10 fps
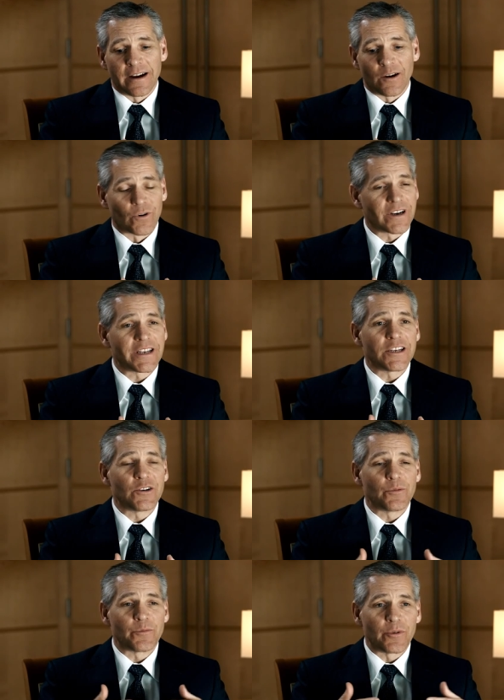uh, we're going to
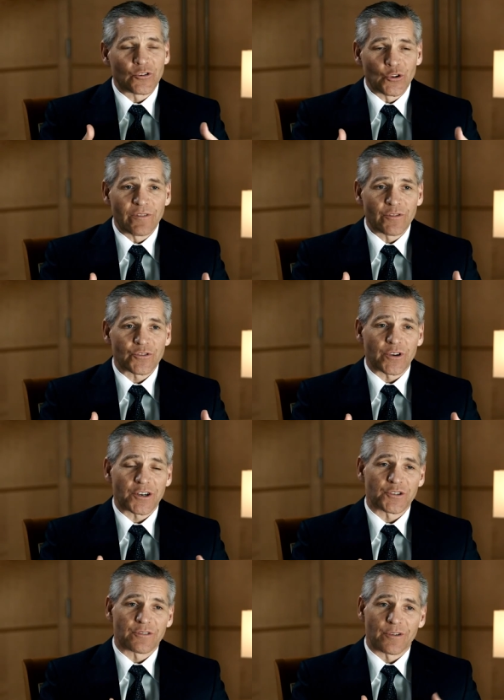need to build new
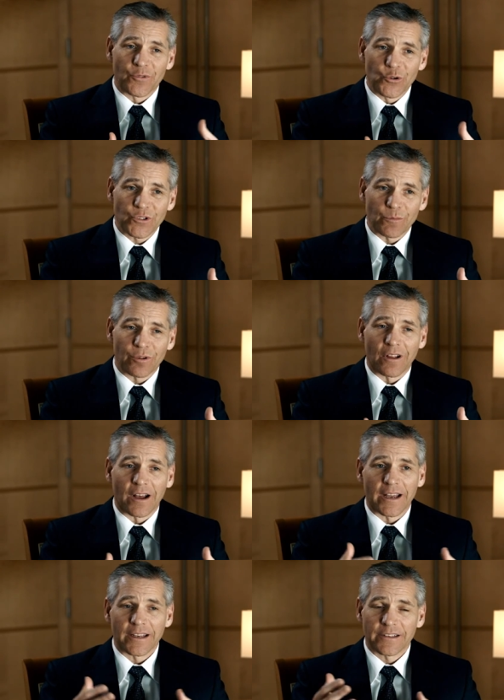infrastructure from new
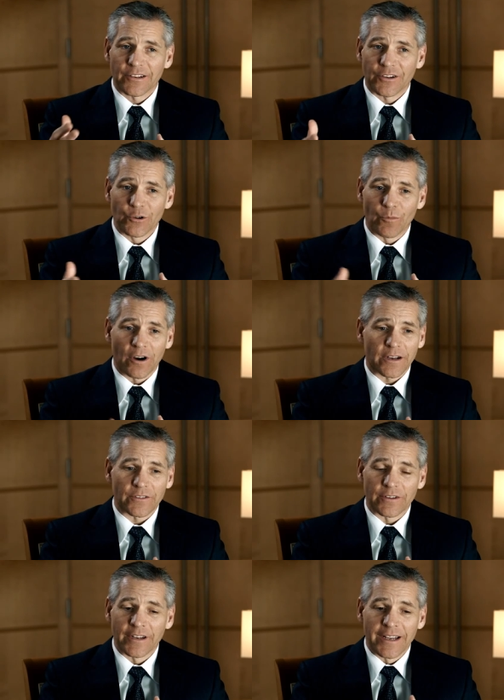supply to, to, new
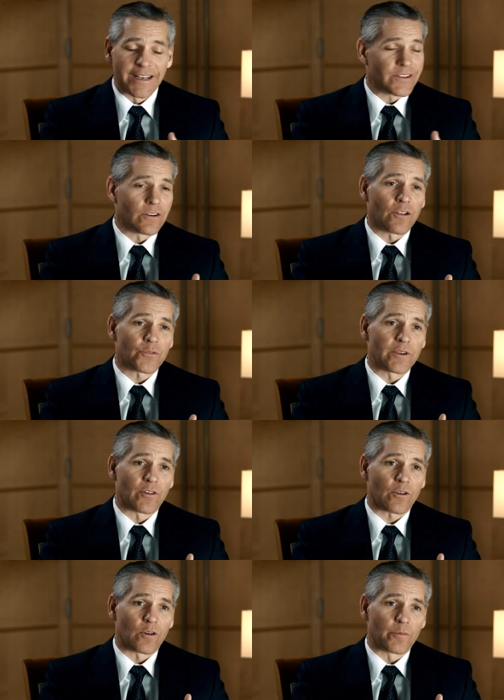markets, and it's in all three of
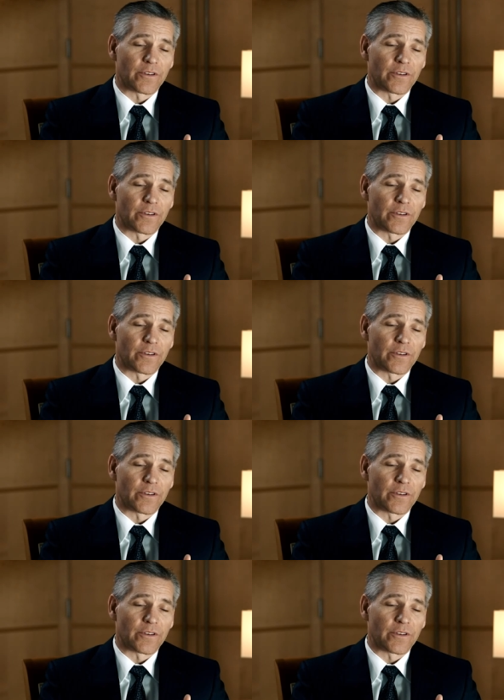our core